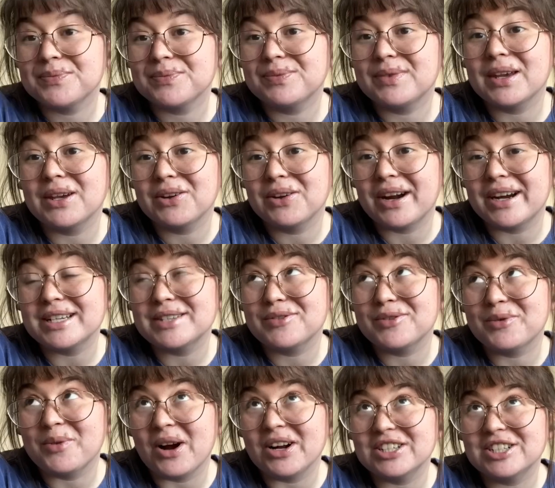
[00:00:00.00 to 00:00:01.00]
Thank you guys for
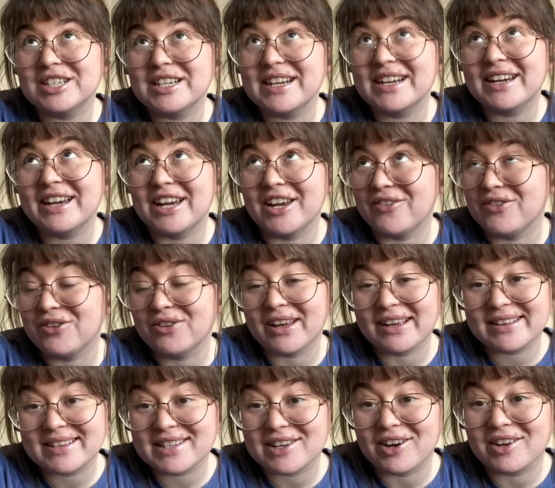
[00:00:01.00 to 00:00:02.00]
watching. If you like
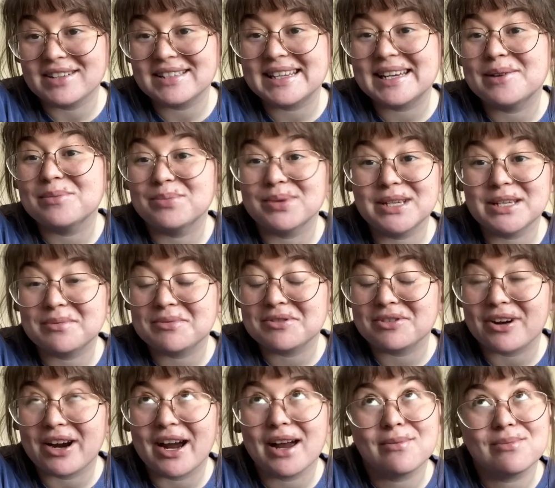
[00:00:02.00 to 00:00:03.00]
this content, please
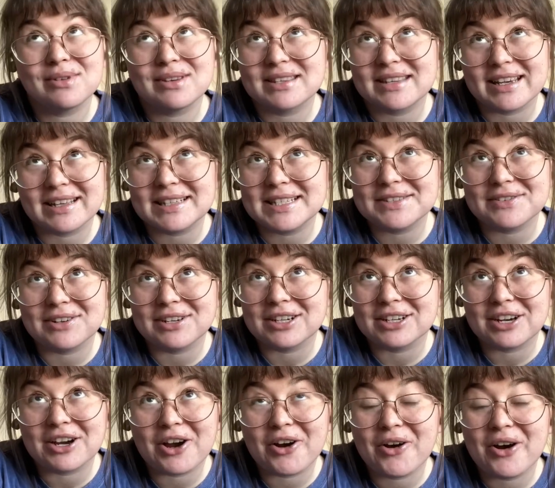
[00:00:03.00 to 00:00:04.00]
subscribe, please like this
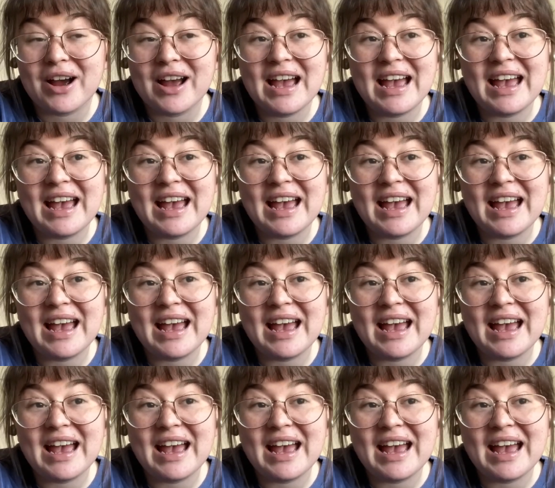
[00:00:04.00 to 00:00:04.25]
video,